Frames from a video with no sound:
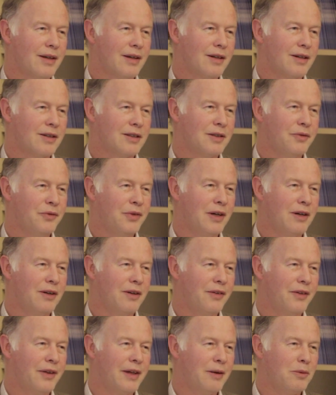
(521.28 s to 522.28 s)
because he
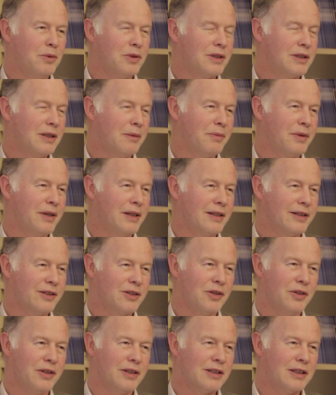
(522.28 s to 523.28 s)
felt there was something
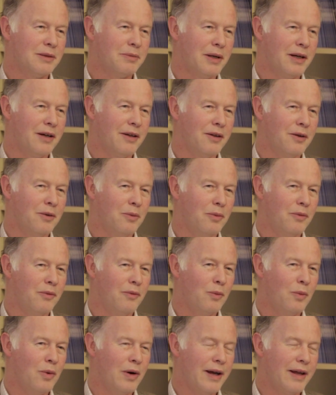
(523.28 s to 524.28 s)
dishonest about the
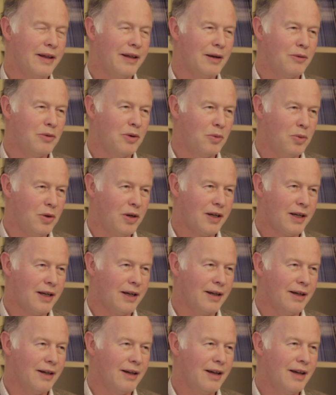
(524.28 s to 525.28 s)
way they were
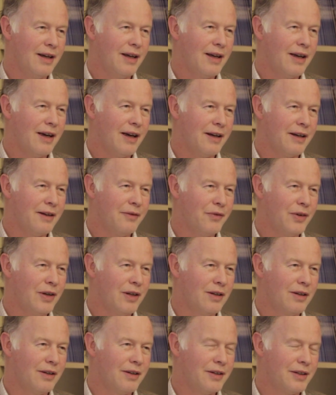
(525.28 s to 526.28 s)
working, and he
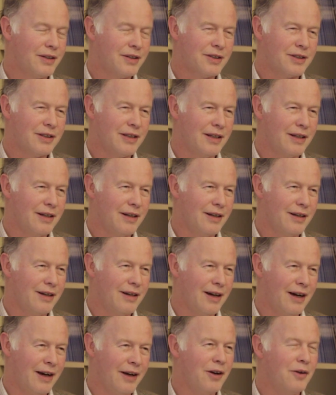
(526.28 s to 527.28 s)
felt this,
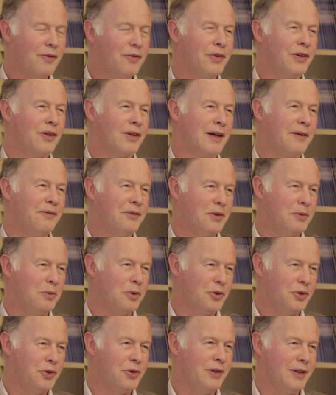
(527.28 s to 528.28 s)
I don't feel
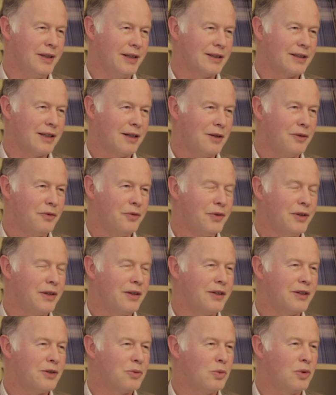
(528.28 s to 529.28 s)
comfortable doing this. I don't feel
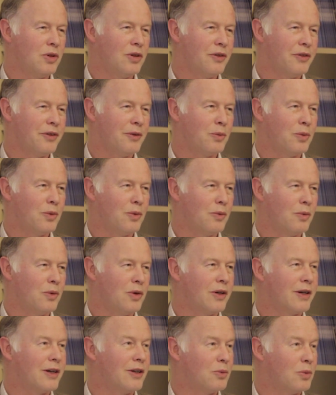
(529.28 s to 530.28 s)
this
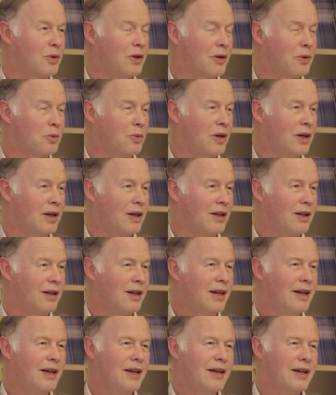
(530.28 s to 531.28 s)
work is worthwhile.
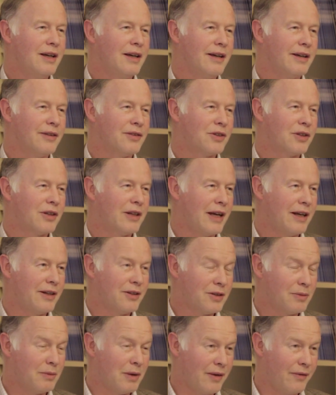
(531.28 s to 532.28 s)
It's
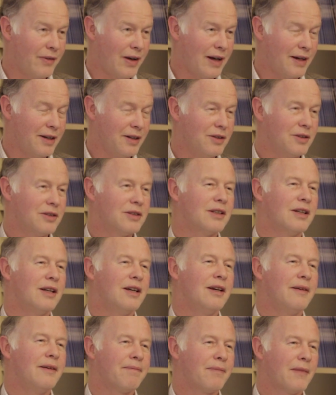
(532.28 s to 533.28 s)
against my values.
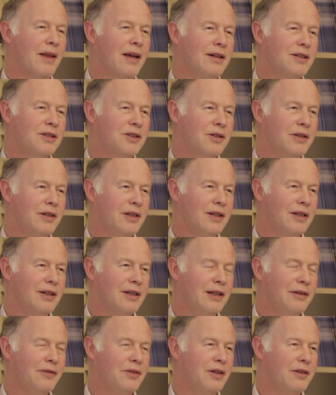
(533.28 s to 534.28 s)
And so
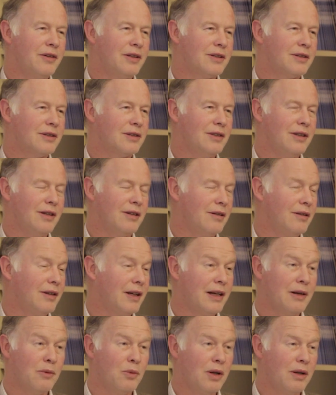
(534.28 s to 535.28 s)
even though he's
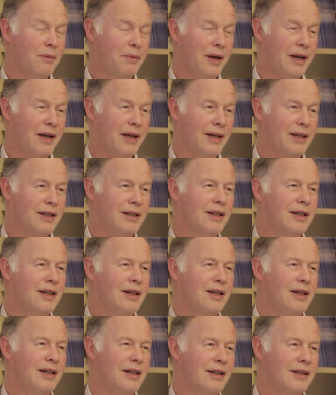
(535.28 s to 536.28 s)
getting well paid,
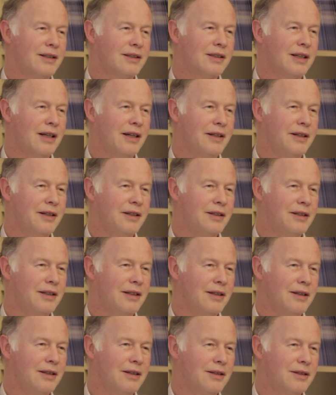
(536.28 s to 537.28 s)
he decided
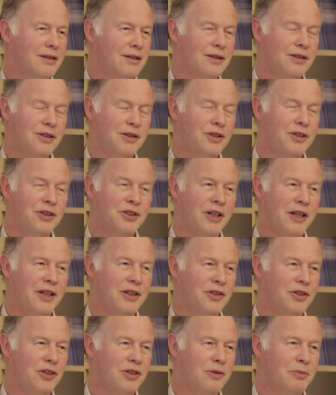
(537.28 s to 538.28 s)
to
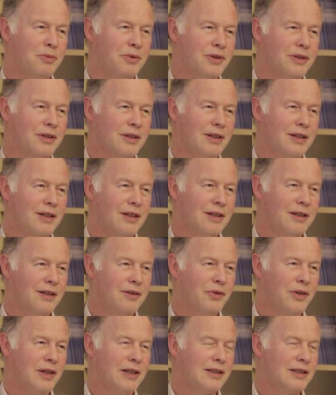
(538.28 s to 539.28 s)
change jobs, to
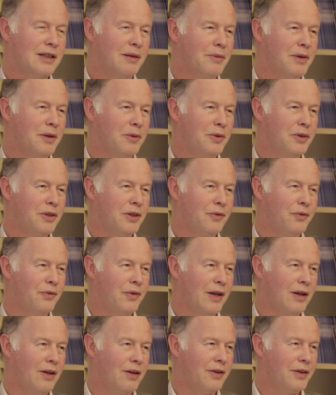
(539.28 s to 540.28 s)
find something which he
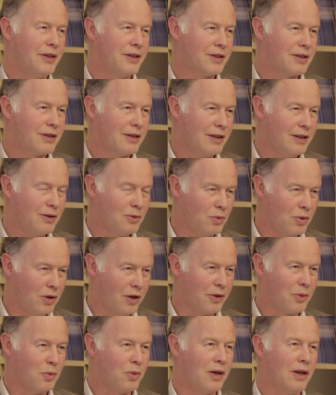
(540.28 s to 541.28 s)
felt, this is
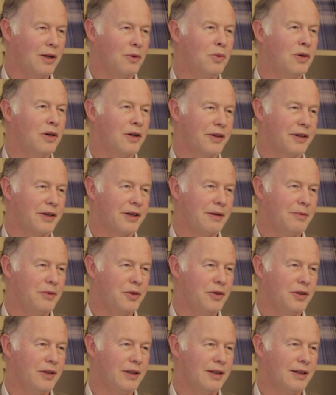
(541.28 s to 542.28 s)
worthwhile work that I'm
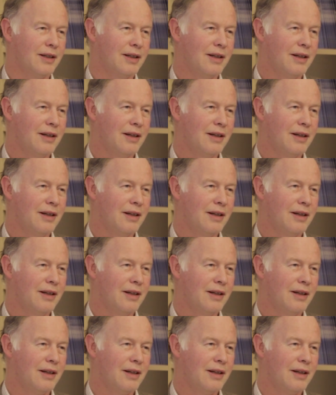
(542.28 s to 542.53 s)
doing.